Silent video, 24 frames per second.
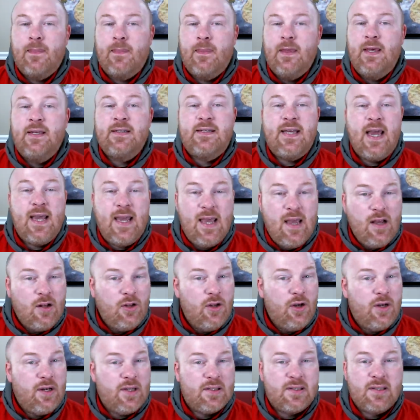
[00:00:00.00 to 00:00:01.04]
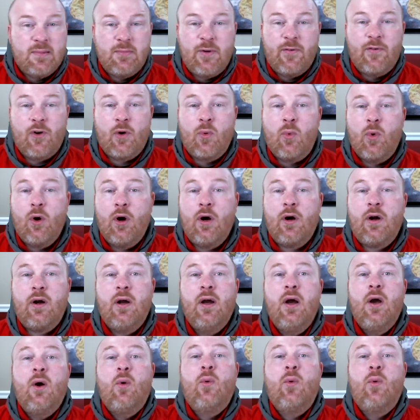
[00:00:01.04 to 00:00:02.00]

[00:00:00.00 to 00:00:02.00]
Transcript: In taking a look at some of her work,